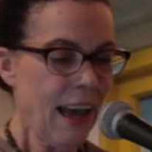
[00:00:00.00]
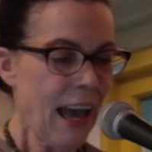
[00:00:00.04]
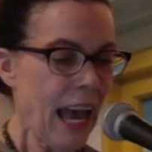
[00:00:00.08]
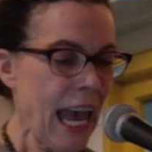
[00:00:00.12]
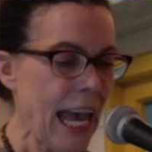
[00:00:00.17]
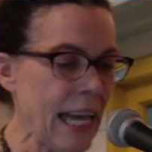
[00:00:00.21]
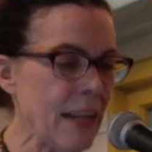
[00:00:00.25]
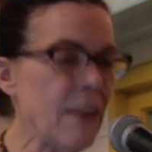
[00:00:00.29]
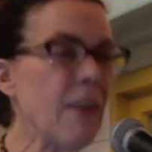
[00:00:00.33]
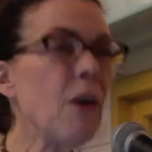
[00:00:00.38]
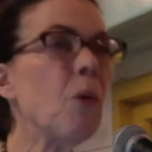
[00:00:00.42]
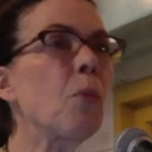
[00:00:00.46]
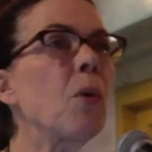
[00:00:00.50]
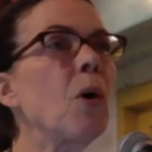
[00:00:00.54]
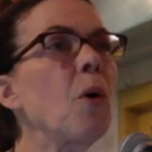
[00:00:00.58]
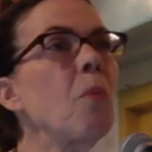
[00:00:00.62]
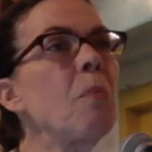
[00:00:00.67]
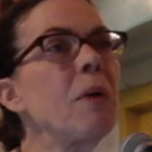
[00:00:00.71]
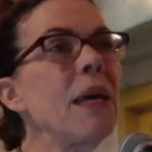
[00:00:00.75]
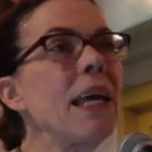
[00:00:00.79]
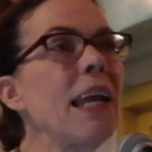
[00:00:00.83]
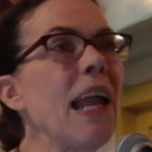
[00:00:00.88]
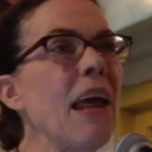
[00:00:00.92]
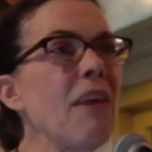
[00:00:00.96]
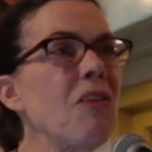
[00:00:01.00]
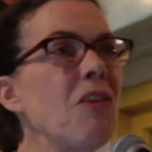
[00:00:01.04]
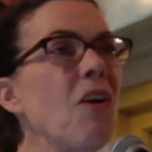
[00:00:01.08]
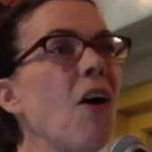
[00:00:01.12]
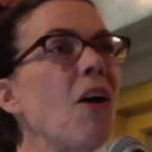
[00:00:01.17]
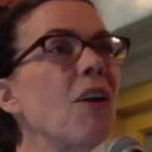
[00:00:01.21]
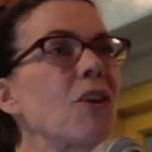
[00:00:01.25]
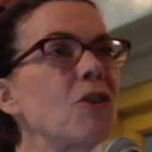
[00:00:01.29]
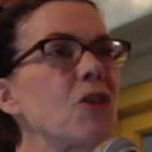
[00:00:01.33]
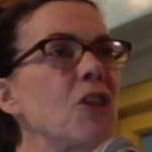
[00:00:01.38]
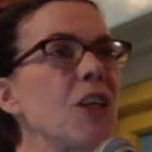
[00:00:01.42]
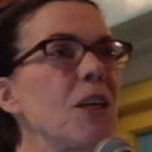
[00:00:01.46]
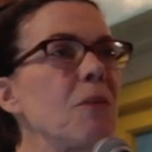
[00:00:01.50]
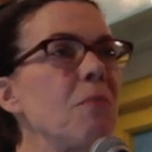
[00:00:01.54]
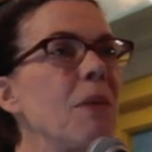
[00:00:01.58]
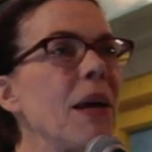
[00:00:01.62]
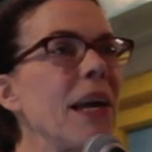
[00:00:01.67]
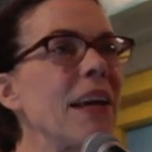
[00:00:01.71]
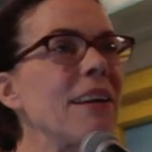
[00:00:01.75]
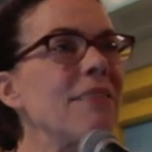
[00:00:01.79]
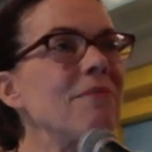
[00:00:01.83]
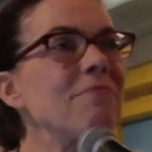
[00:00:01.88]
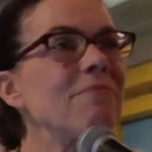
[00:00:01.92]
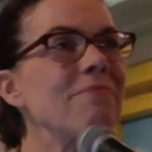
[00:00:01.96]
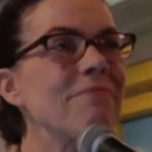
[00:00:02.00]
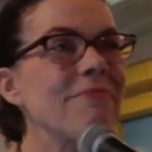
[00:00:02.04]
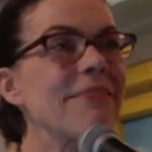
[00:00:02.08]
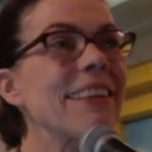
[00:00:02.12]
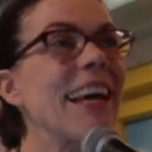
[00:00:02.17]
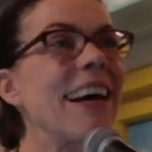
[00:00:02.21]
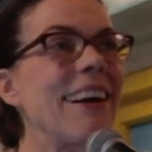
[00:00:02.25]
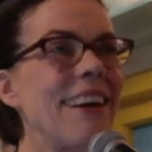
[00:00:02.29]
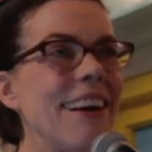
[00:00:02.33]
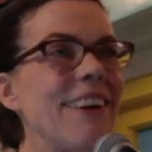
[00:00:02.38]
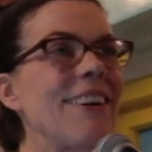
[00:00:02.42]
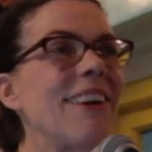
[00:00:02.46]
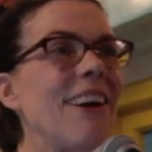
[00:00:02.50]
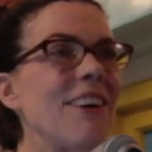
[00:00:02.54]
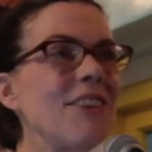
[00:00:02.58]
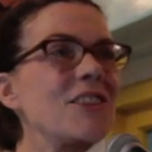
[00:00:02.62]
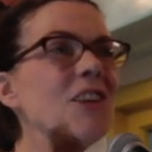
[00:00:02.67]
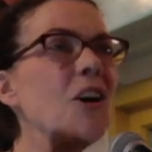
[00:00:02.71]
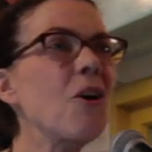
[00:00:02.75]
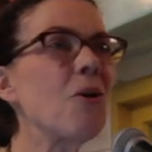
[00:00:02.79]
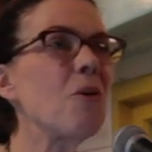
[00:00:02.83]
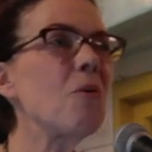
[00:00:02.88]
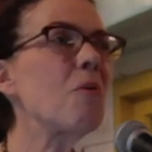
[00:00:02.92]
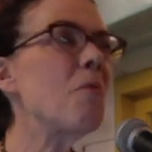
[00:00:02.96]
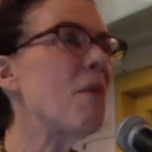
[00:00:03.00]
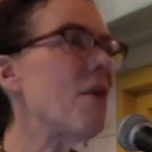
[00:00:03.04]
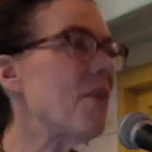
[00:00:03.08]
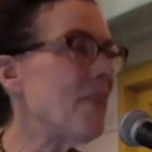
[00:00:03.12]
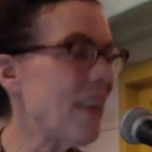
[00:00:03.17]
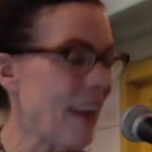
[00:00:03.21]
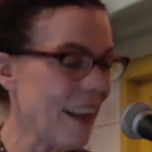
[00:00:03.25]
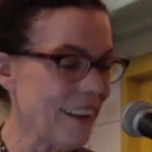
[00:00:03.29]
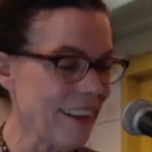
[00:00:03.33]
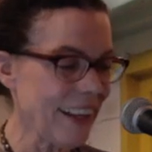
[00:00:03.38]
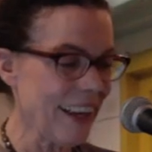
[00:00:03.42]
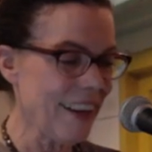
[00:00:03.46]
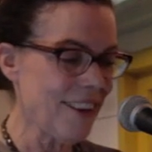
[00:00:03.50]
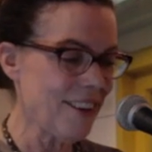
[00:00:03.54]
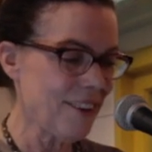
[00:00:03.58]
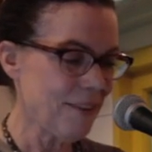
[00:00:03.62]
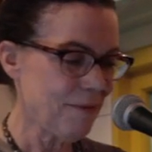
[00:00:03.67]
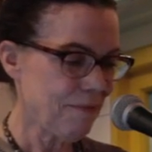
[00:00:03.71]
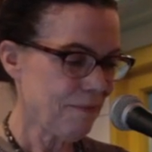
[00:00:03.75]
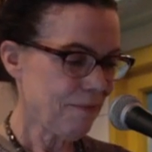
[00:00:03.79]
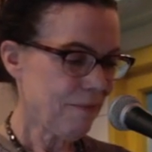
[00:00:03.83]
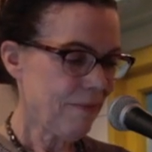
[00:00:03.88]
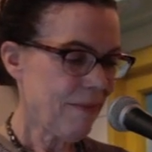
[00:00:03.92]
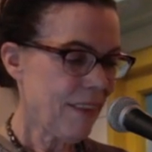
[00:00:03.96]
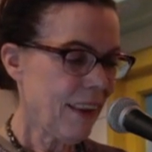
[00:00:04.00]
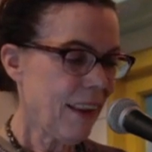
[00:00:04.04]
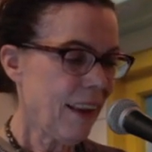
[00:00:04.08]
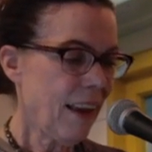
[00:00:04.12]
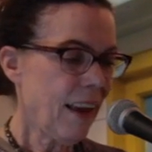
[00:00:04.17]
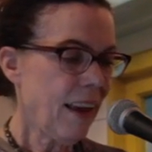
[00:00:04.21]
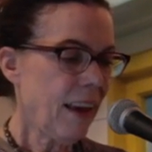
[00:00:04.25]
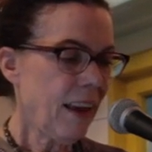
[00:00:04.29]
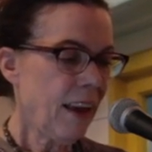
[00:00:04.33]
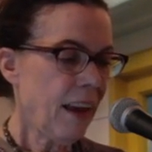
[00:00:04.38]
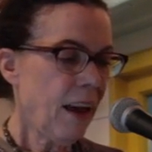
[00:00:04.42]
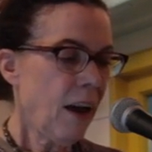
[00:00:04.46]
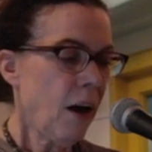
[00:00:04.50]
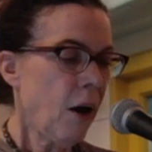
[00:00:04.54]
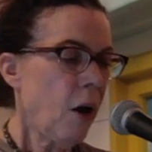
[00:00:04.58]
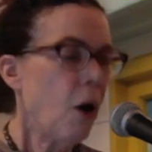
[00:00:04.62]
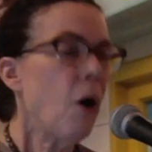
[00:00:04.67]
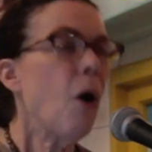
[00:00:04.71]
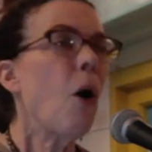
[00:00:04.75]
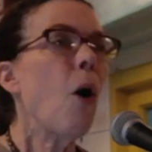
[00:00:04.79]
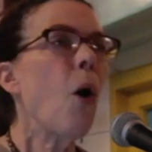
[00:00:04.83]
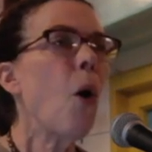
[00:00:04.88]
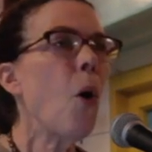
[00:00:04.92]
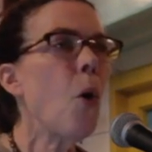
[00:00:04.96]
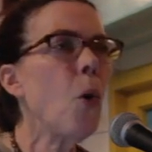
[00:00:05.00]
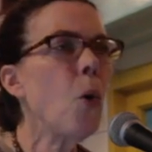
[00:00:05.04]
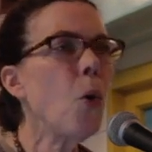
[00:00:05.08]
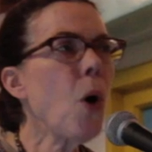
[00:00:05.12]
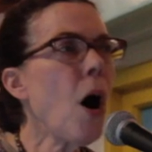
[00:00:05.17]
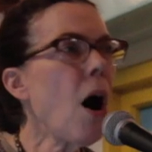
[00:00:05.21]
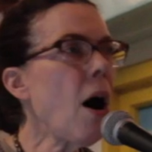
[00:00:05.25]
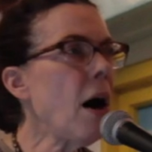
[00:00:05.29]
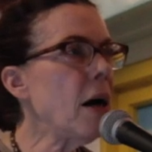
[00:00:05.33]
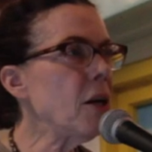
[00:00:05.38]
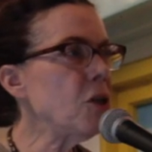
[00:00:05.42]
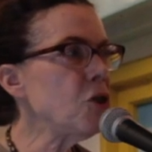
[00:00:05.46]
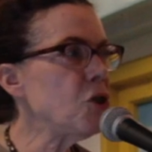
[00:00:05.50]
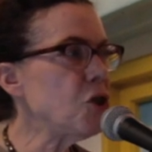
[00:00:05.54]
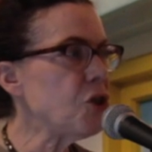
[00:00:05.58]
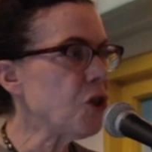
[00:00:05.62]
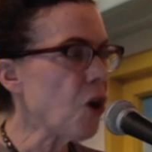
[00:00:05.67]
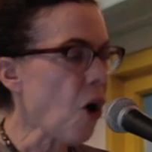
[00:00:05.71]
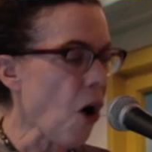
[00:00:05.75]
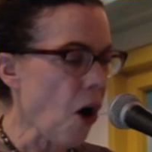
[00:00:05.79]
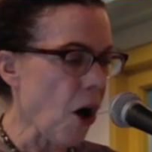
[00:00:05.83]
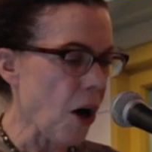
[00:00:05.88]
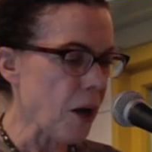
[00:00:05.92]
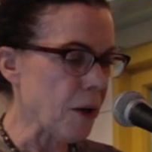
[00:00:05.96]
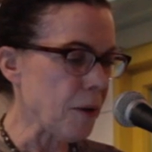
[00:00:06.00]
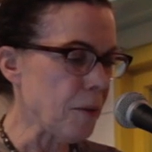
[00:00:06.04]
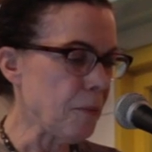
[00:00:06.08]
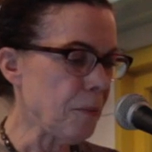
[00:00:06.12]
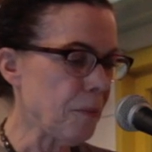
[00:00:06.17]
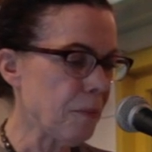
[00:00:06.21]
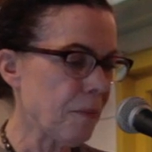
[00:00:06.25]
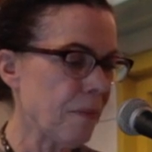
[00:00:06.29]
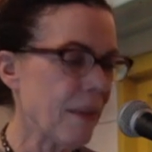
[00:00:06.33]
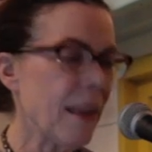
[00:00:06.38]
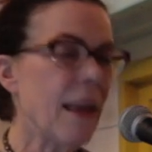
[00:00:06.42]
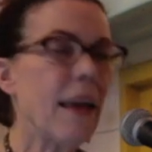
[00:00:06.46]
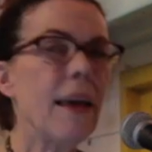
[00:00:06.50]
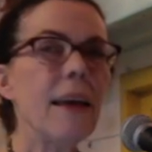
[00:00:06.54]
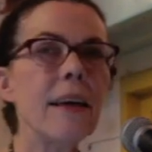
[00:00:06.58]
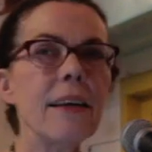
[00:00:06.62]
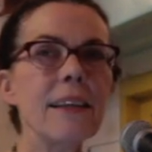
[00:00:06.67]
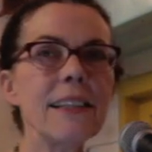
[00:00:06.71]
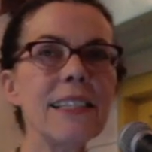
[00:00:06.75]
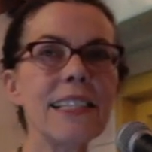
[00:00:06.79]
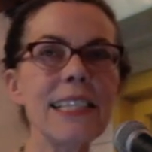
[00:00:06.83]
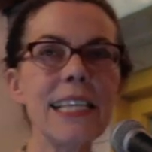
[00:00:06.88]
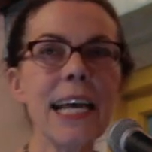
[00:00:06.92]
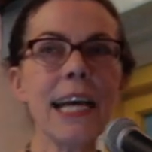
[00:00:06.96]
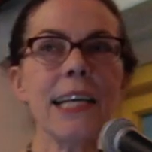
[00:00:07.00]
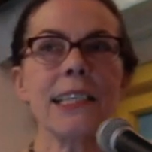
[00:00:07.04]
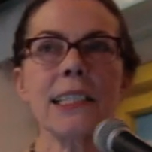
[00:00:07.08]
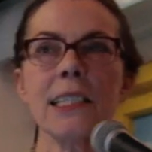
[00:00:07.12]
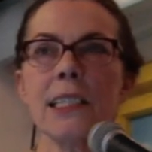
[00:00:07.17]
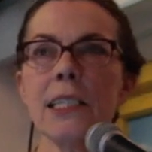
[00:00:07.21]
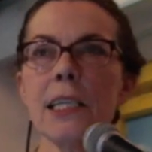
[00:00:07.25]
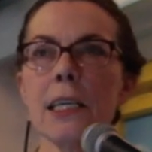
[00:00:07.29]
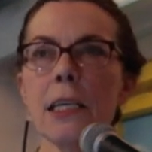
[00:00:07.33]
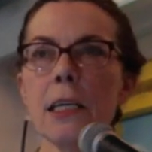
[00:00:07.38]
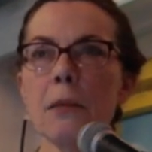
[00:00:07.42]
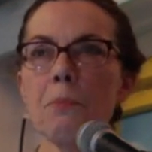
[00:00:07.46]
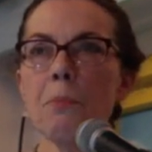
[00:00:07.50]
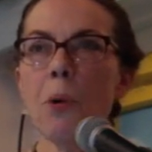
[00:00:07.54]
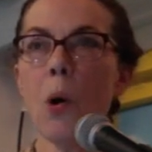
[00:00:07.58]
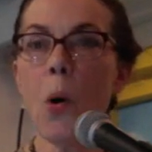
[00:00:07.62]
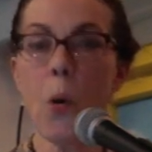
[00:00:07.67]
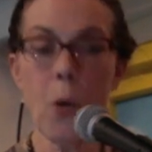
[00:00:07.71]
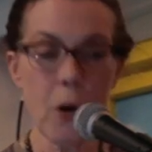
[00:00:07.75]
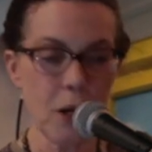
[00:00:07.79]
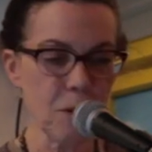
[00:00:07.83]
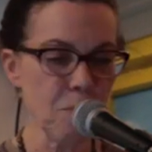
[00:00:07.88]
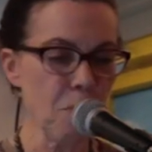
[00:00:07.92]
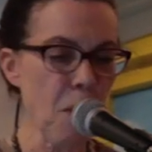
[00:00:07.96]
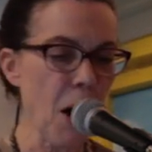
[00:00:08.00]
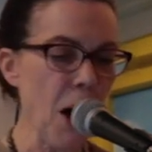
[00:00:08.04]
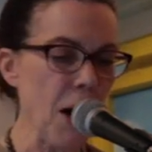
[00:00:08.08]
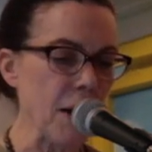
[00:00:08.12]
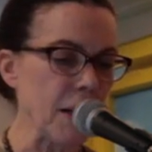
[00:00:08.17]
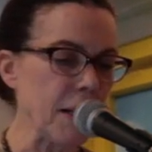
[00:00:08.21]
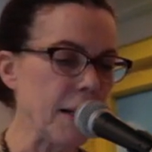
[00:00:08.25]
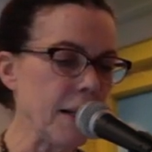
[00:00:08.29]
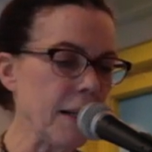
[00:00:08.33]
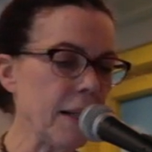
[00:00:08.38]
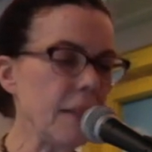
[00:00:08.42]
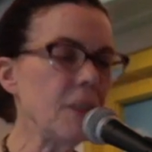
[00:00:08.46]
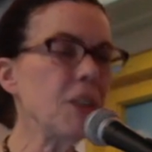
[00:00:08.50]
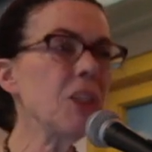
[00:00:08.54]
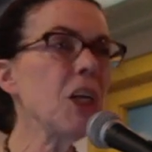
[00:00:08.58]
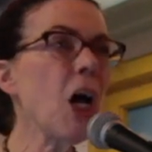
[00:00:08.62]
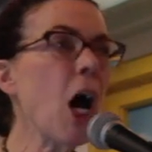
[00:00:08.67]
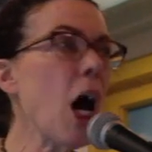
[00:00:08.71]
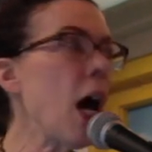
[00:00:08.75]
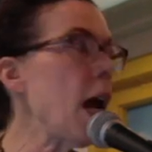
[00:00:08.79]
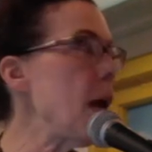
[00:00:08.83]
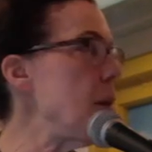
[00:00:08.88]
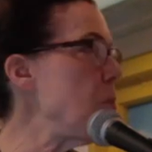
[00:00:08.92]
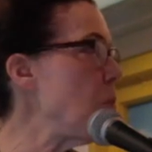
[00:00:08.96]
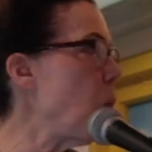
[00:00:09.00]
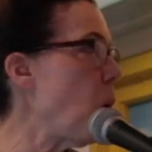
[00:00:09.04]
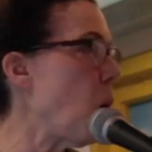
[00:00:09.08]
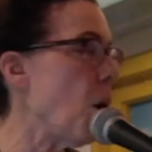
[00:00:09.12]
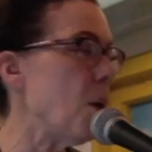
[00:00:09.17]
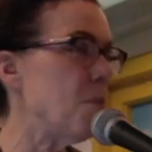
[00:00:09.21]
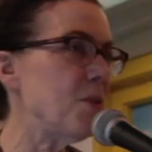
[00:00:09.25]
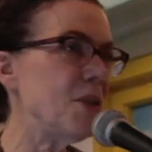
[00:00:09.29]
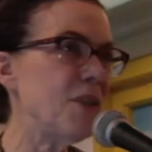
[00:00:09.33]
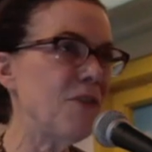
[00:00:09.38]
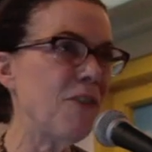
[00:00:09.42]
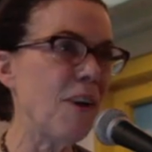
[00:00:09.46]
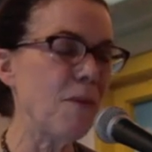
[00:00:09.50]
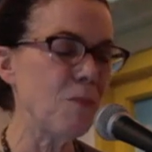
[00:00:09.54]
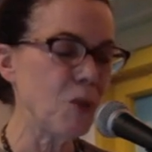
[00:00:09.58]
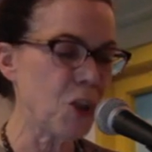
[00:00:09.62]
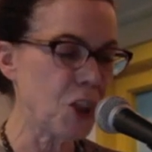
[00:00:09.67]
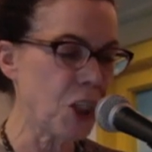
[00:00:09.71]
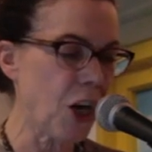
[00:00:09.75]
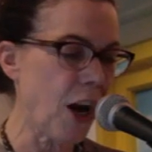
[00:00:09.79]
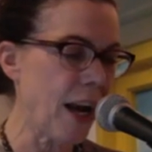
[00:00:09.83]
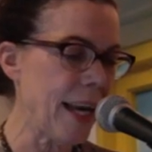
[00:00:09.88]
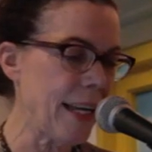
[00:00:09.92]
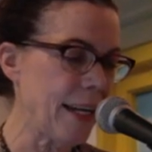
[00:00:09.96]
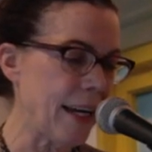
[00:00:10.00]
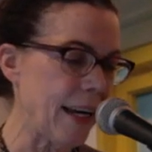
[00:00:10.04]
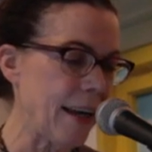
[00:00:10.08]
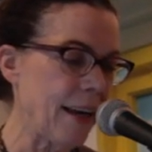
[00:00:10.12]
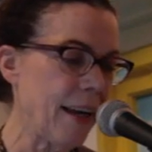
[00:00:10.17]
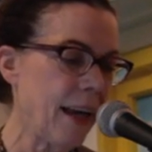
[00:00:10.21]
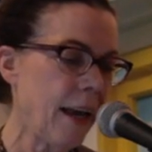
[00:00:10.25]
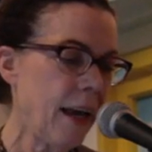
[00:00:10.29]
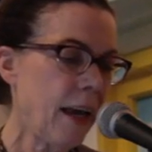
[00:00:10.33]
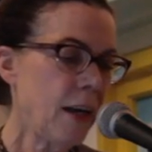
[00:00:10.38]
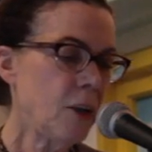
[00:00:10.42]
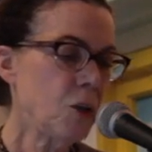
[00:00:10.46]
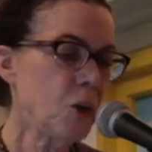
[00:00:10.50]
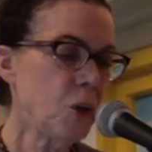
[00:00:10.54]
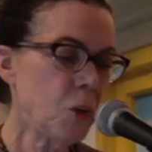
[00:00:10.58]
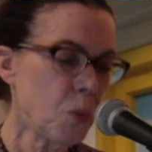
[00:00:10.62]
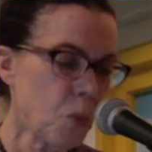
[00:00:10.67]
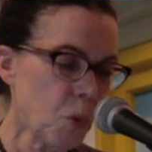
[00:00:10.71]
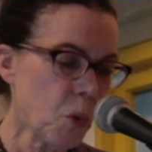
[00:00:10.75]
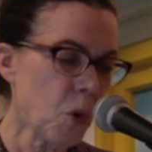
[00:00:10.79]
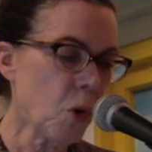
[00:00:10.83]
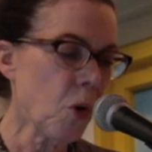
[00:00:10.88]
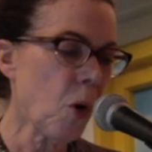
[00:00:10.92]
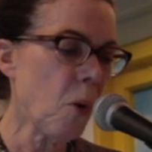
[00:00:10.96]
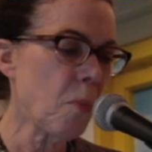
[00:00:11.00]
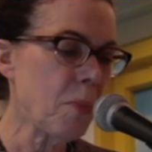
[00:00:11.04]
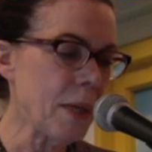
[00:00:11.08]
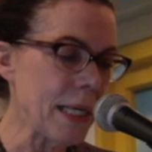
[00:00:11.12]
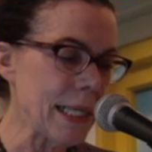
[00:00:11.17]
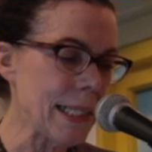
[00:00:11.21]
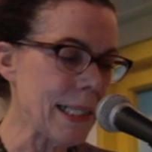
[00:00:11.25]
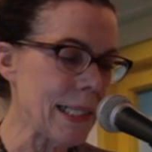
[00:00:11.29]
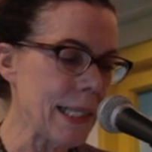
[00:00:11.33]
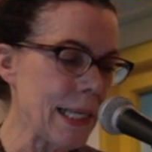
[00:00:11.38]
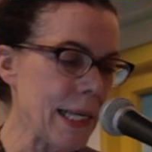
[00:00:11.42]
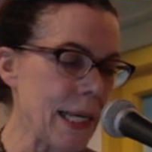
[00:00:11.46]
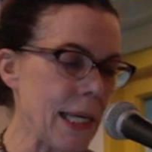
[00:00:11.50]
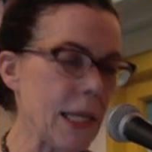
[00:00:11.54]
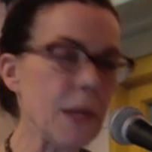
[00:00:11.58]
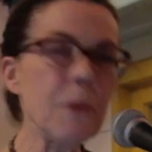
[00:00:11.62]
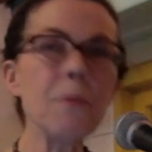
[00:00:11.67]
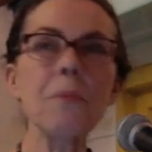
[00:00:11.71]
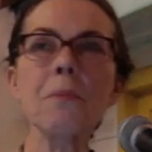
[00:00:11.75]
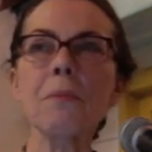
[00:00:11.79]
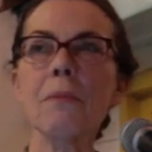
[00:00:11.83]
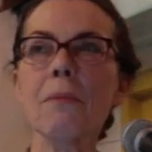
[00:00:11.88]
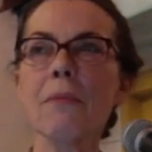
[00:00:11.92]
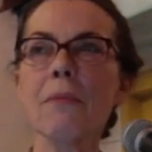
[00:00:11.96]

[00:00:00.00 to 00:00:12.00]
and there will be an anthology, Penn. I'll tell you about that later. Oh, Han Shan. Zesty poet monk, time warps from China to rural BC.